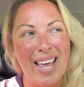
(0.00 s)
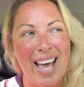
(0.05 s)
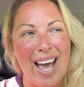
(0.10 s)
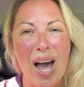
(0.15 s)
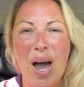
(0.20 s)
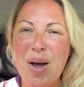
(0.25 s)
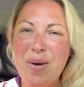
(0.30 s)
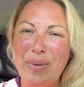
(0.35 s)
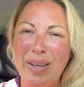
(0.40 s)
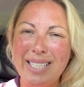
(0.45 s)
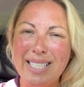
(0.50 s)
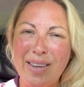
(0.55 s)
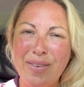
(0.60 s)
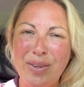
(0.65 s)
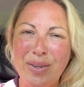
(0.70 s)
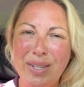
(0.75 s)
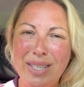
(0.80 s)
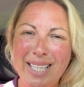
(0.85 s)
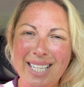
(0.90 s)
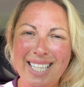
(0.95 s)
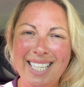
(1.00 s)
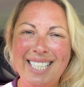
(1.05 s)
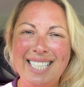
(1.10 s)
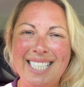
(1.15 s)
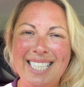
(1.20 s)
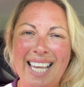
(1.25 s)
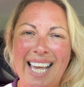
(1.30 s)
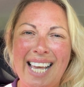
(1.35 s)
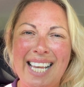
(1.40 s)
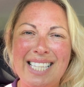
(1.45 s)
I hope that's given you a little
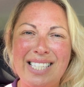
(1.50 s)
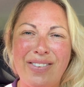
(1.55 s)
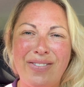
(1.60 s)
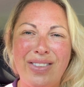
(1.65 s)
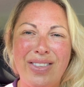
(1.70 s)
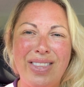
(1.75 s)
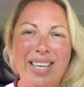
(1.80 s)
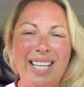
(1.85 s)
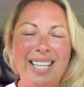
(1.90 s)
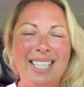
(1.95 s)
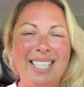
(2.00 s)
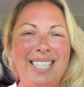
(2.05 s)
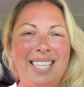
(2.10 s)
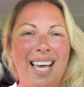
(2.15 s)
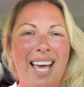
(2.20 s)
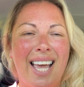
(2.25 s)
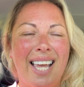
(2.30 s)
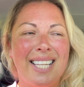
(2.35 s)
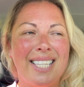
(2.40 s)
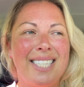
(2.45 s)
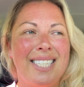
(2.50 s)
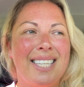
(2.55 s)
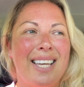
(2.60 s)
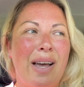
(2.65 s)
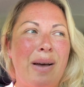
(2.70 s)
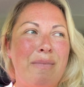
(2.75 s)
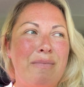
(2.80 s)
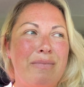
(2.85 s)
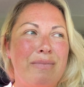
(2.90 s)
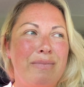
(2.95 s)
insight of the things that
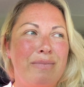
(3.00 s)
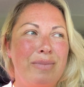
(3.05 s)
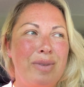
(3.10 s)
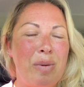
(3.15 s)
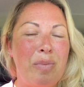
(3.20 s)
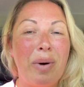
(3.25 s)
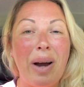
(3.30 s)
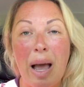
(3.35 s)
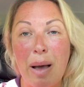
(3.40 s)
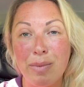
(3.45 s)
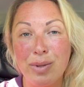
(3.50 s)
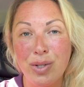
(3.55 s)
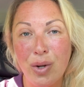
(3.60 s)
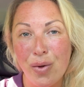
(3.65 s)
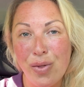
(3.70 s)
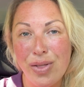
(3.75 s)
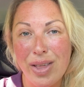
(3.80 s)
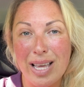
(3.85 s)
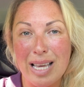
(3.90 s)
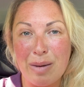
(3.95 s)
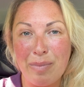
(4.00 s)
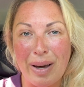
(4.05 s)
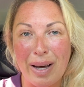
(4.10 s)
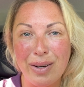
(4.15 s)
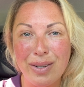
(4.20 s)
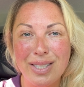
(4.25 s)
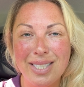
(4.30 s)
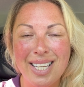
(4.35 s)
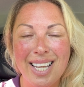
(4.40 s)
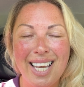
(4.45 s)
you perhaps don't think
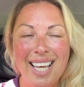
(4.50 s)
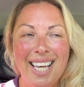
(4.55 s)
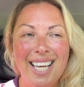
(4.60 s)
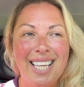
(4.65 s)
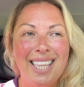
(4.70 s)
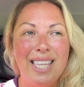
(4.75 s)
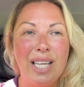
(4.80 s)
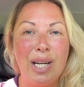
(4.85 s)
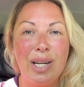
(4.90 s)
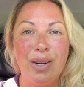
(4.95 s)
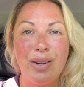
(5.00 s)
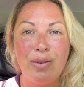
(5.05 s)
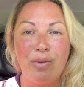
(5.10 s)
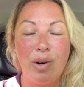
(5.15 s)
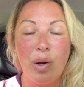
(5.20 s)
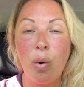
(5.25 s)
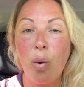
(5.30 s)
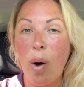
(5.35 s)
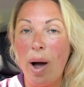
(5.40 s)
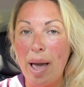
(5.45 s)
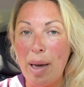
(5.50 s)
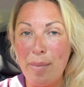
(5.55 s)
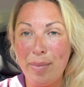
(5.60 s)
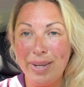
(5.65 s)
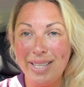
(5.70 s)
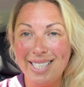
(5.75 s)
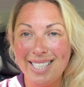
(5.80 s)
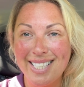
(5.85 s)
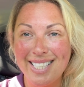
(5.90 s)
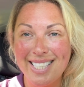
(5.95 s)
about, the
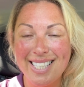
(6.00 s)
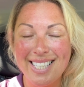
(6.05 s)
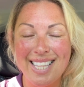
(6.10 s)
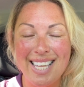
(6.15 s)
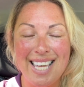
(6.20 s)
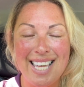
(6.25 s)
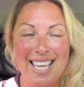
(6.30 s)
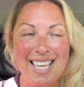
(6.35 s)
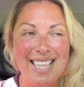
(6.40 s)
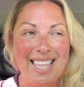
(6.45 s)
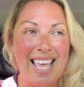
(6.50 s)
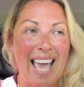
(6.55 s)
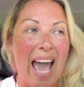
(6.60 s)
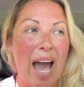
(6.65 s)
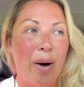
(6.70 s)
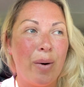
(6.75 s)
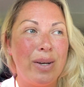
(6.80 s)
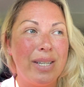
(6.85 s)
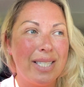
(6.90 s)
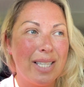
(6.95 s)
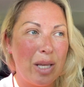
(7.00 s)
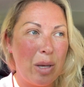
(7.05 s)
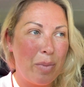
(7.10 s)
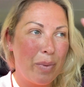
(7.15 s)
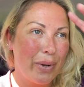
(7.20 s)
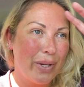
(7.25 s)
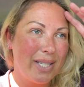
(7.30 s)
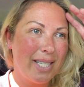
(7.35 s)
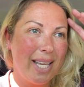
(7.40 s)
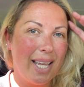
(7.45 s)
requirements, the hours that you
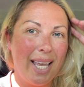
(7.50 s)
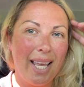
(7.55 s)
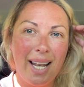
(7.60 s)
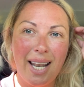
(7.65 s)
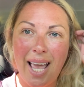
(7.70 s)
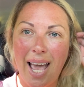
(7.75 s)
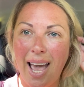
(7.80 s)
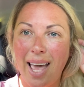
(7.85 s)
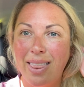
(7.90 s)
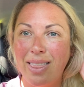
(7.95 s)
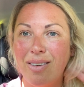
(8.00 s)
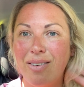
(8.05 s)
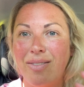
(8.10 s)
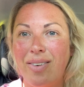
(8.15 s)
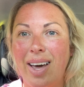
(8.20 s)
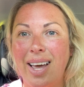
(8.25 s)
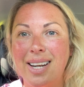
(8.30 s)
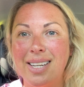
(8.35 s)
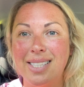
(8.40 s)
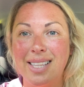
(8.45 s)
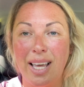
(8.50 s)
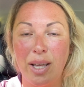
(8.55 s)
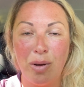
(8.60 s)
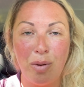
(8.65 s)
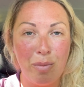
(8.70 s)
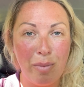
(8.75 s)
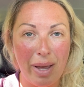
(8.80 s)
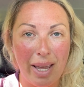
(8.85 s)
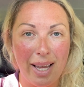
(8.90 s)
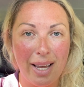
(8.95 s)
put in, and the fact that
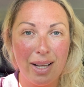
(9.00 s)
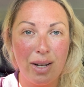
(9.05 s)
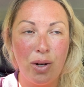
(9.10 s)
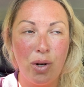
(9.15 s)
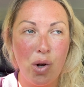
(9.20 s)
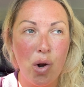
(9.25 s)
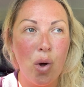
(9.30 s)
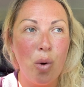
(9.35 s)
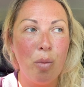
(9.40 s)
you make no